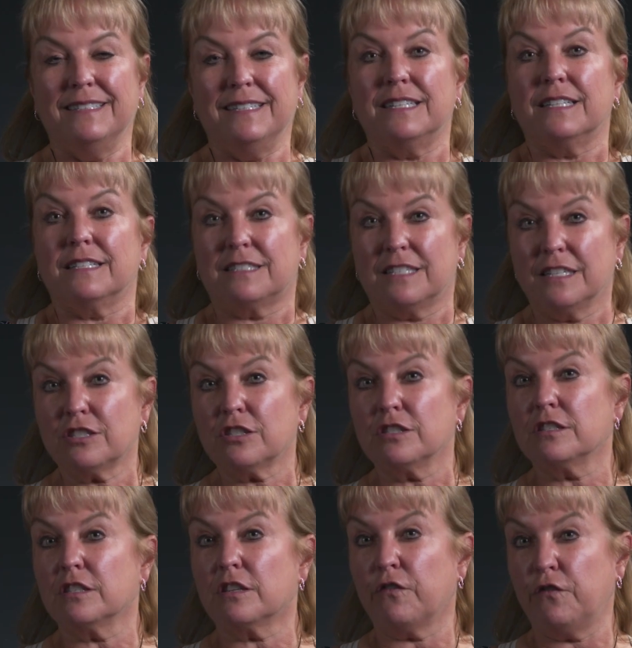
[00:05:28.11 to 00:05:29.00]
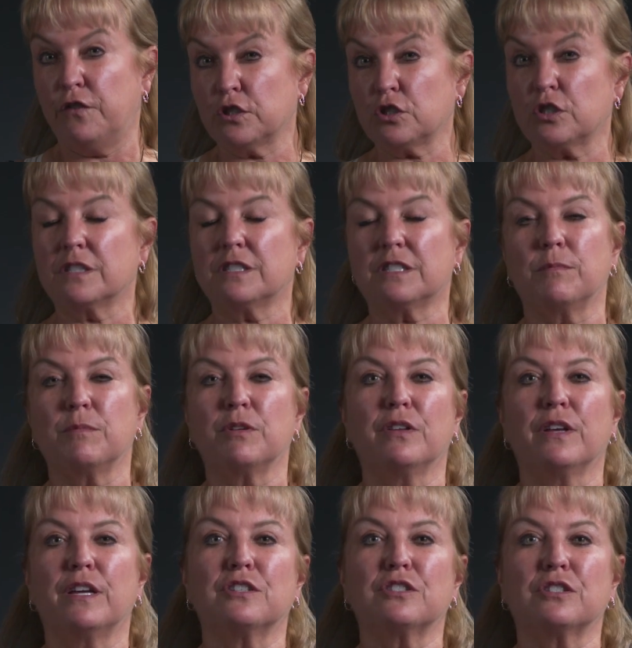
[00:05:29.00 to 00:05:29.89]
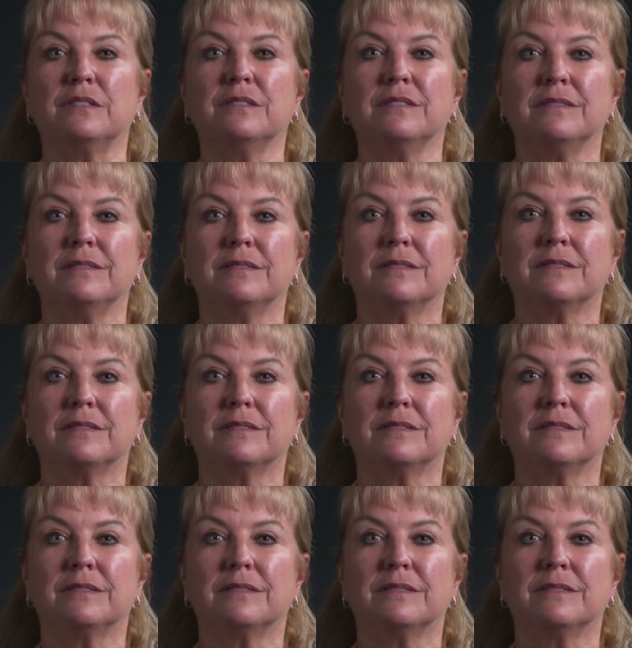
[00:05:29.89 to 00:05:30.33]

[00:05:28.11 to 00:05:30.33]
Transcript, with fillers: In addition to the phishing simulation,